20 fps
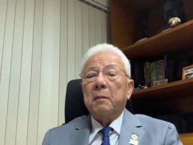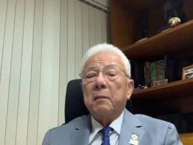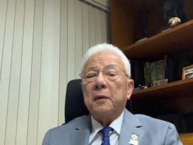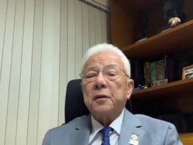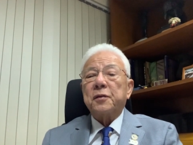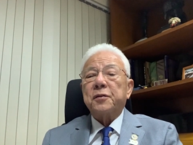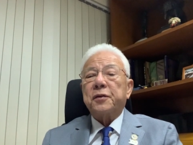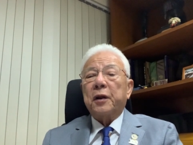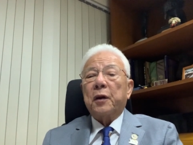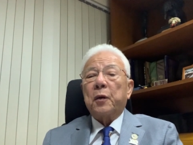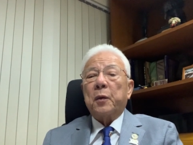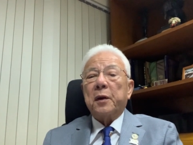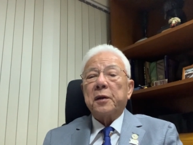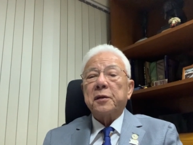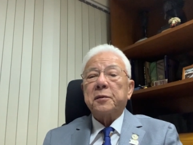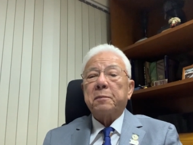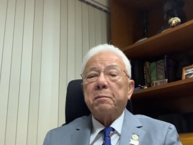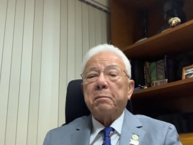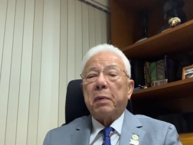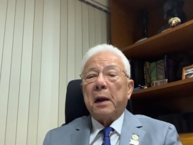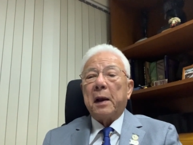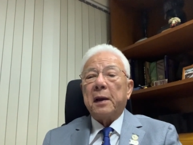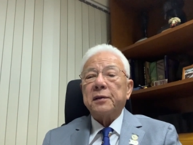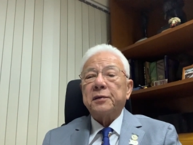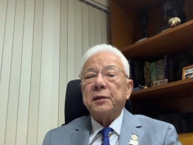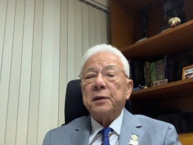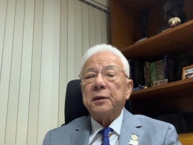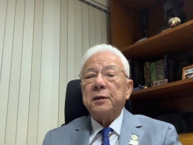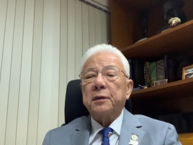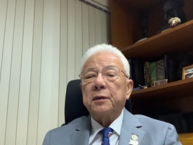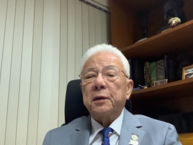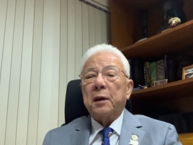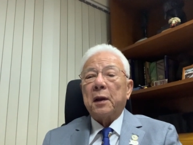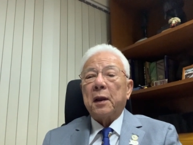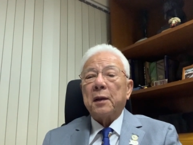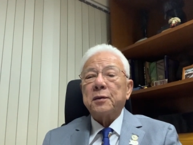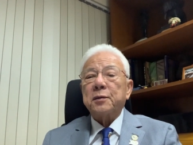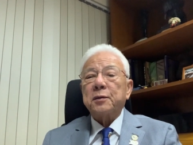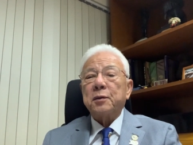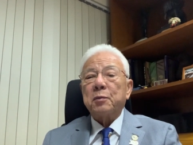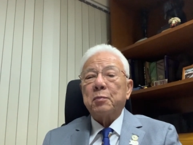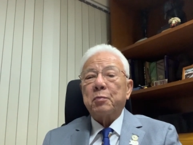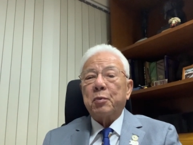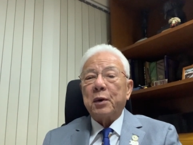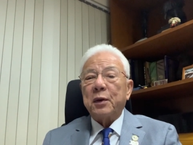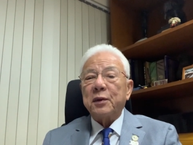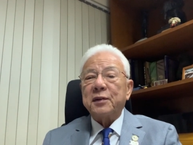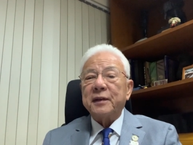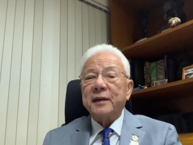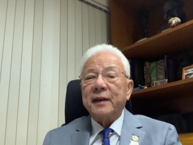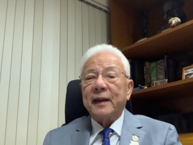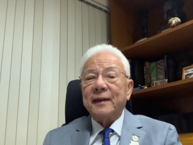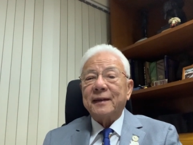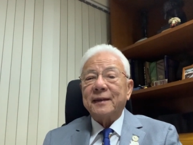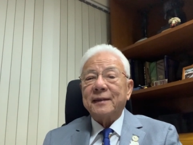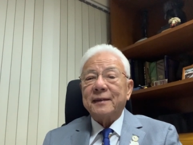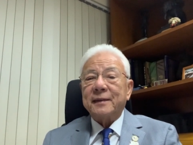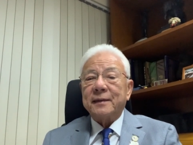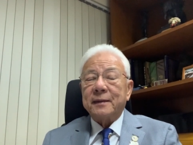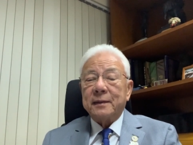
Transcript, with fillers: distinguished past international presidents,